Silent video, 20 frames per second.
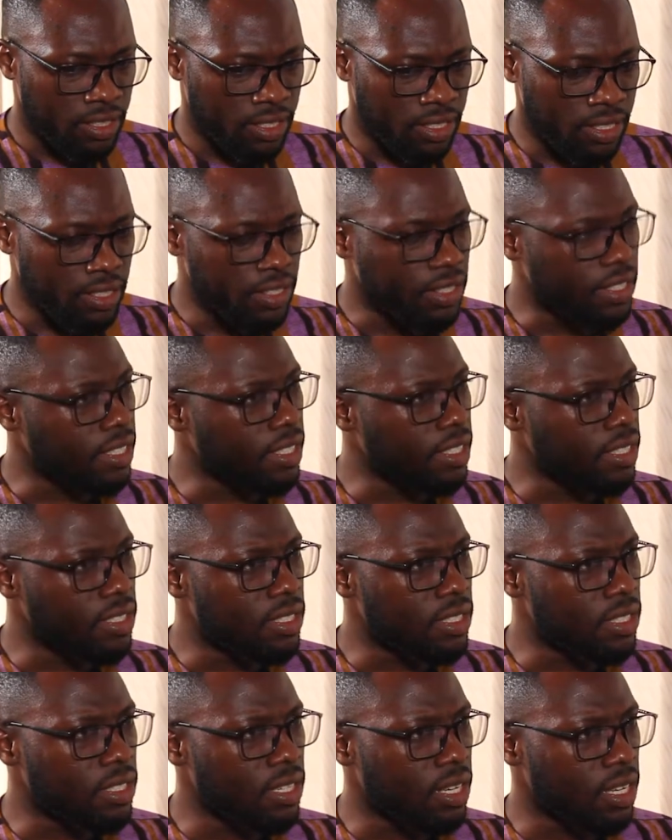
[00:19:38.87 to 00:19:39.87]
key
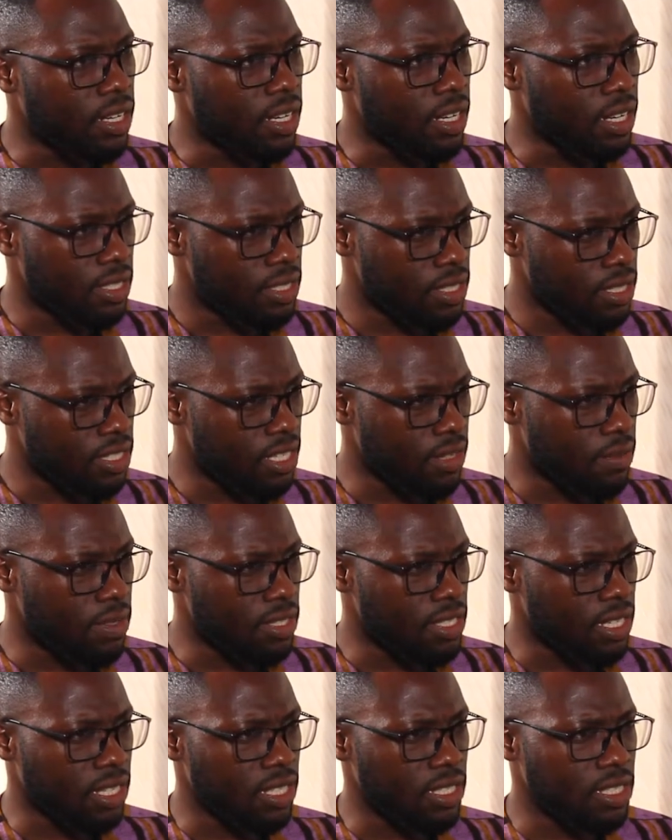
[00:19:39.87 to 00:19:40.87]
things the National
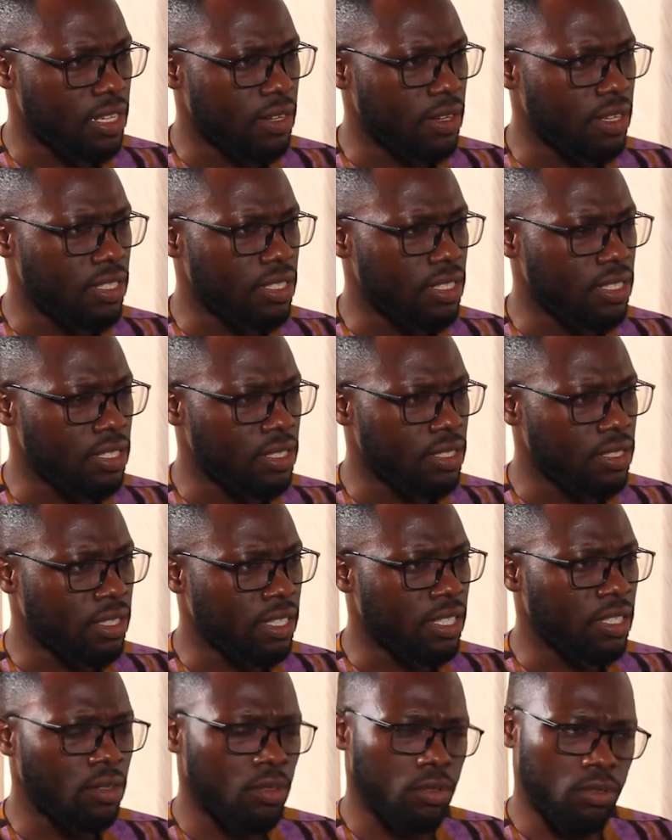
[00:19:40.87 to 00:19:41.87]
Service Secretariat is
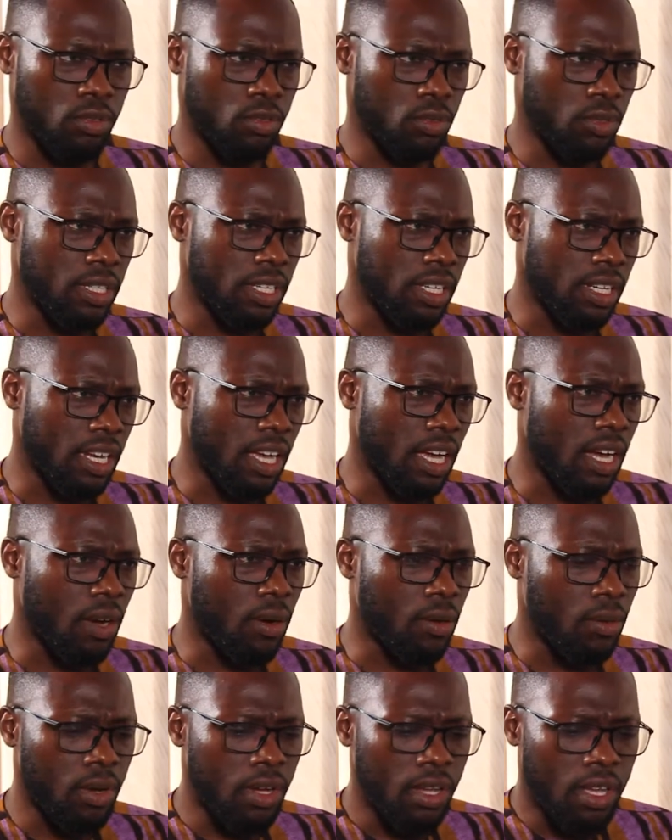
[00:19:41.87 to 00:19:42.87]
keen on doing
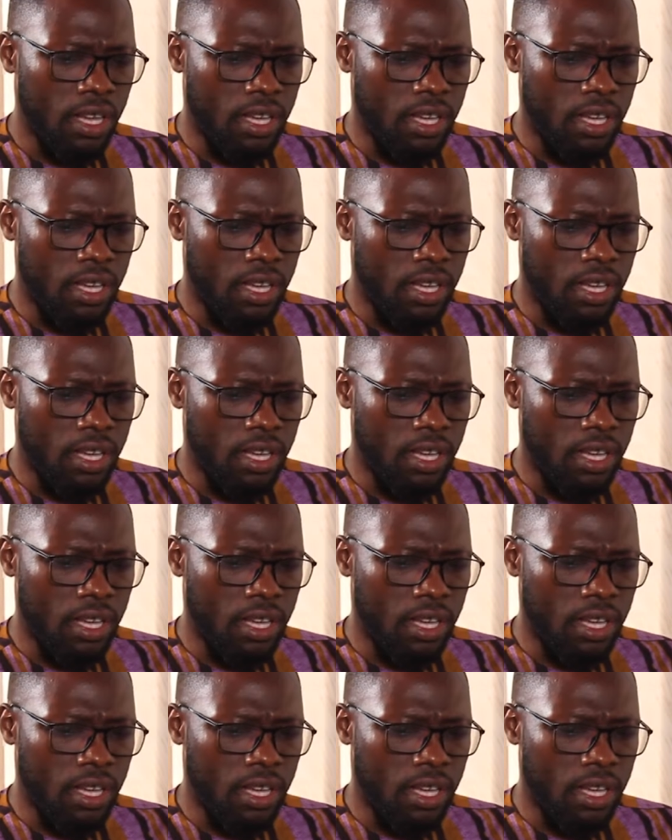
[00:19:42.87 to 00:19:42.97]
now